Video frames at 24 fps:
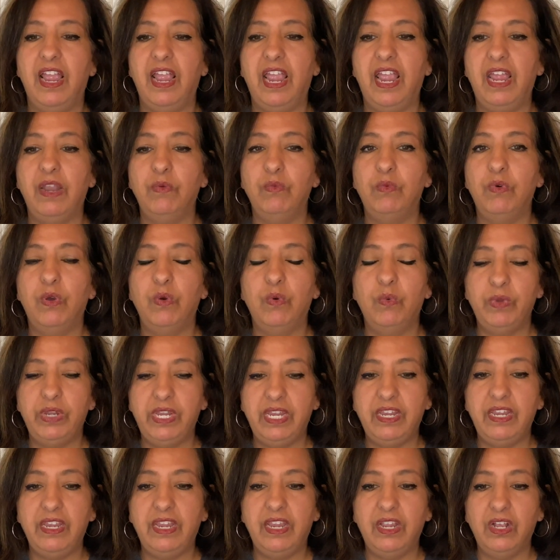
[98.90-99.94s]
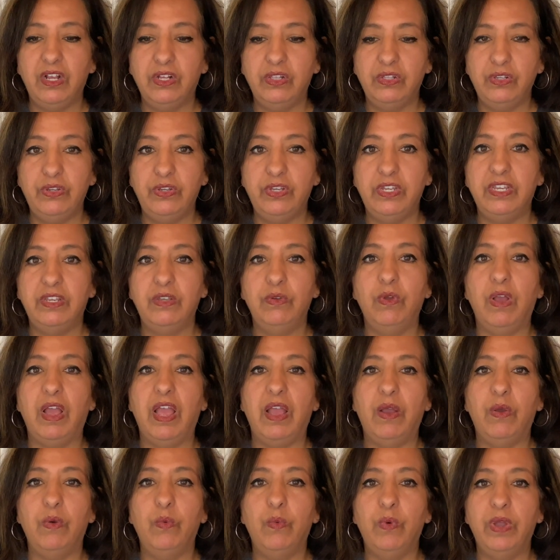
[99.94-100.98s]
And what we included
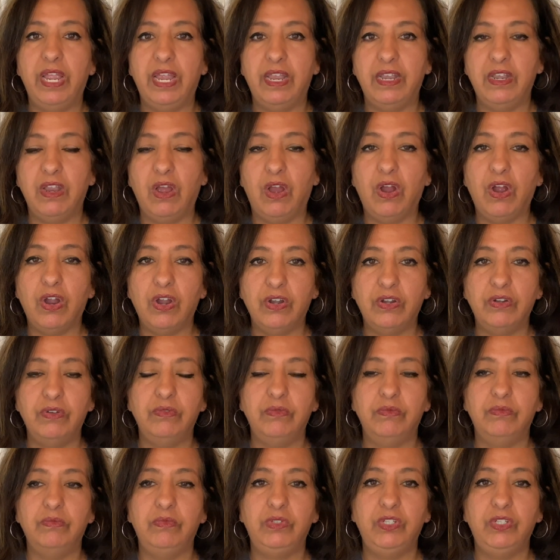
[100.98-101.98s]
when our